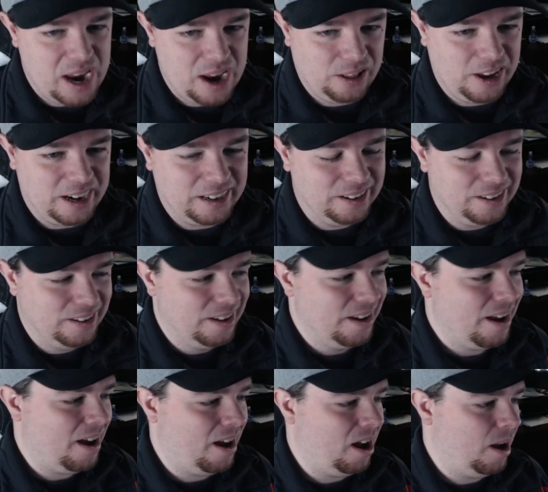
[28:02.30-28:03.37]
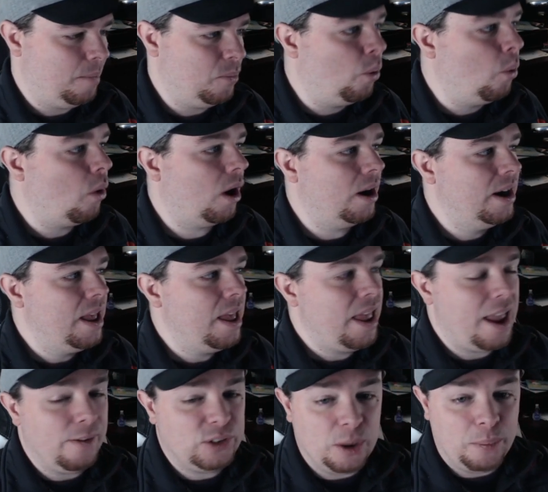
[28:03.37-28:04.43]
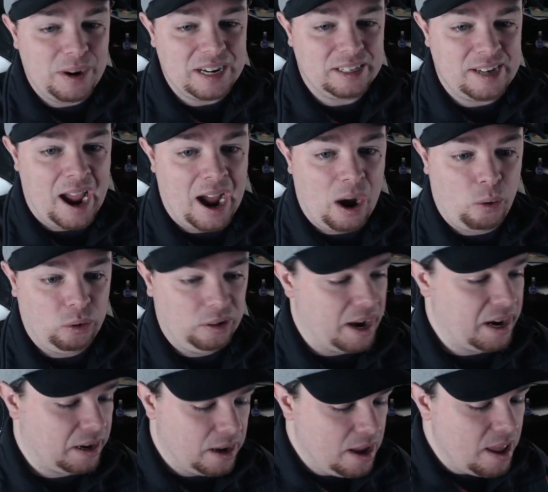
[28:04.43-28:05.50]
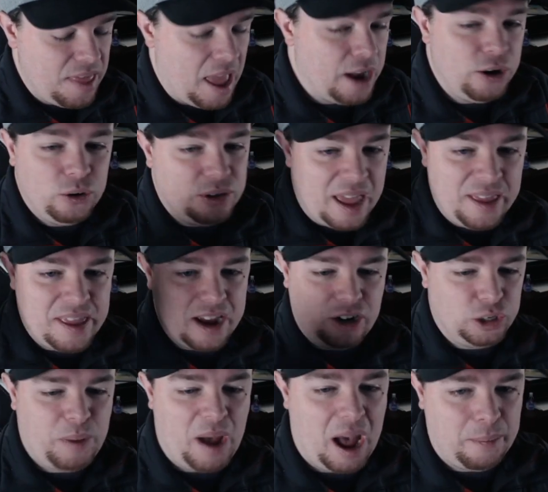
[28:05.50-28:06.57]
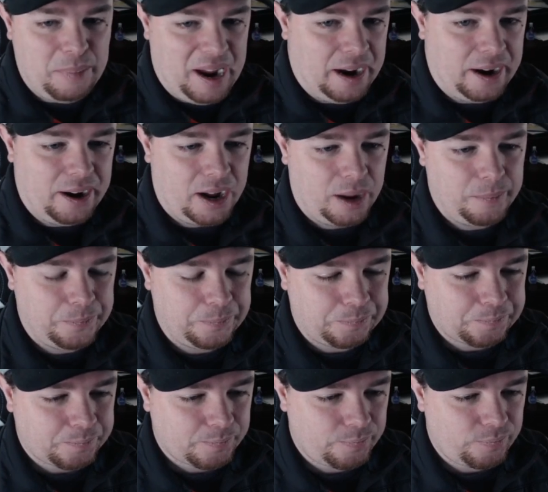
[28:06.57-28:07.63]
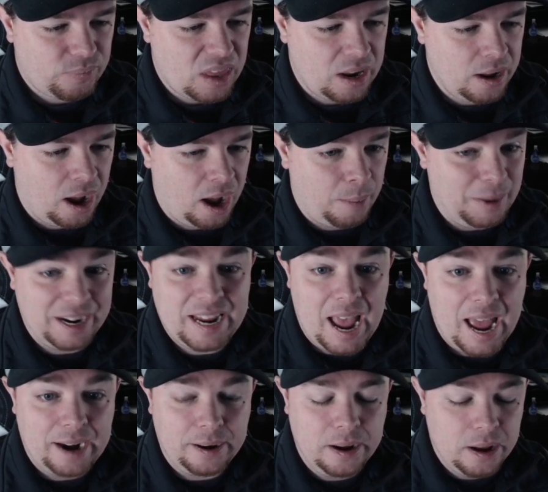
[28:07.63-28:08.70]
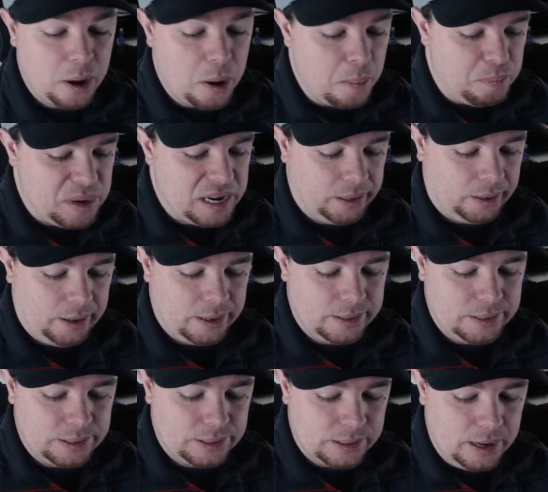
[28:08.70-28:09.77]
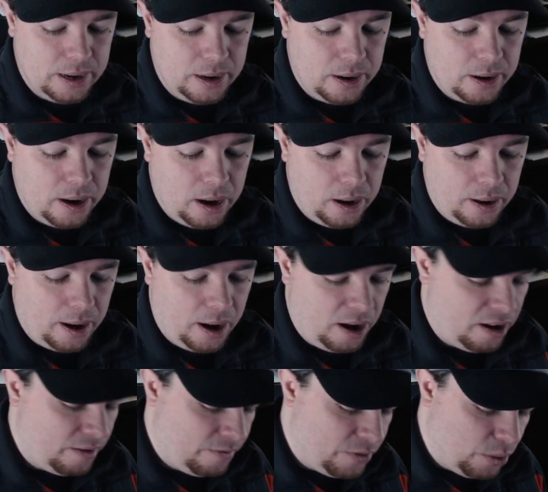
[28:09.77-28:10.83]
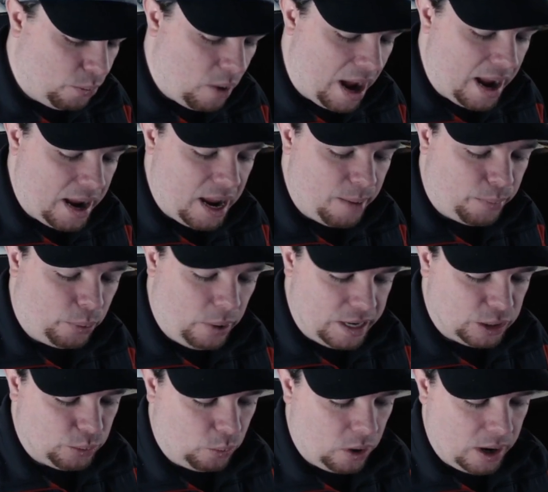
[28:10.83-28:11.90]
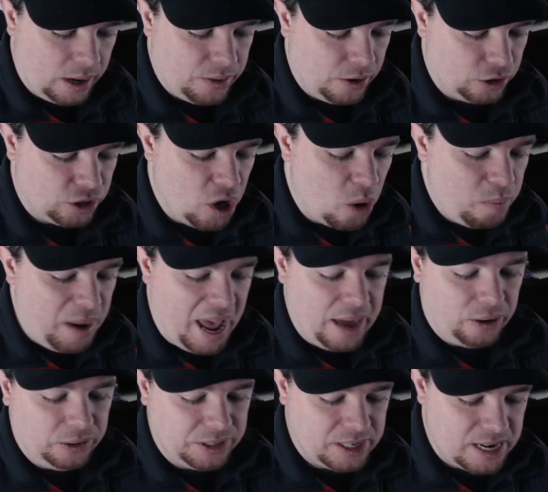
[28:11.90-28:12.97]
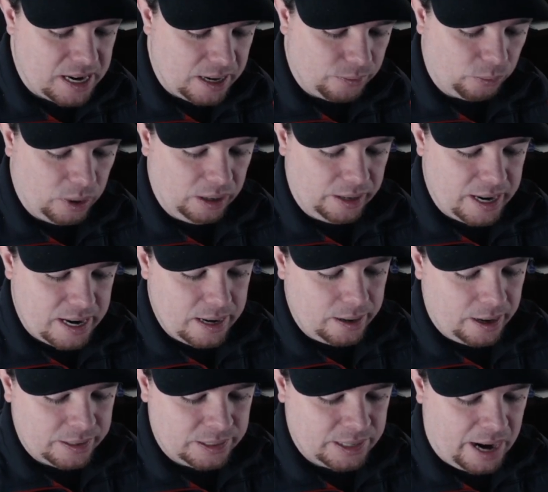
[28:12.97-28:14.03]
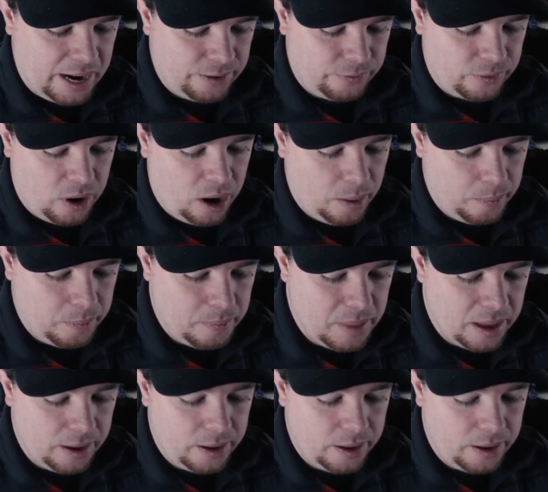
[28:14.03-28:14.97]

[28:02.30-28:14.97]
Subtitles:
healing. Or if somebody's down, like then they just pop back up. Again, because of the way hit points work, there's no penalty really aside from